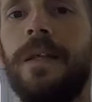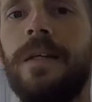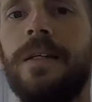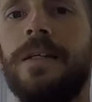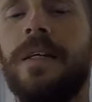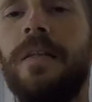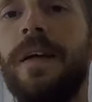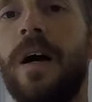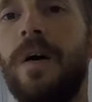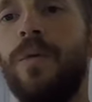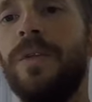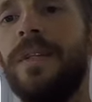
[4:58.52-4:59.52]
something I
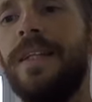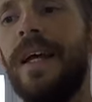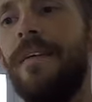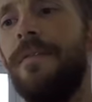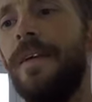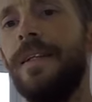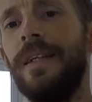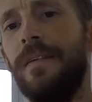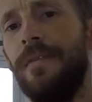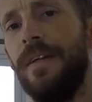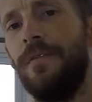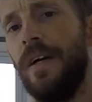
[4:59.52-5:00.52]
would
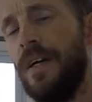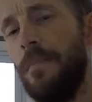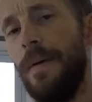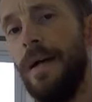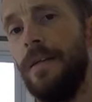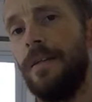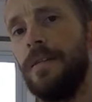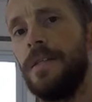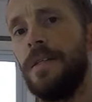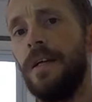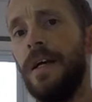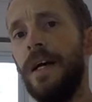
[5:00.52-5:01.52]
definitely recommend,
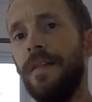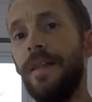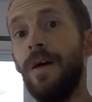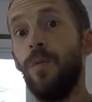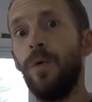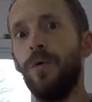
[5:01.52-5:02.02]
and there will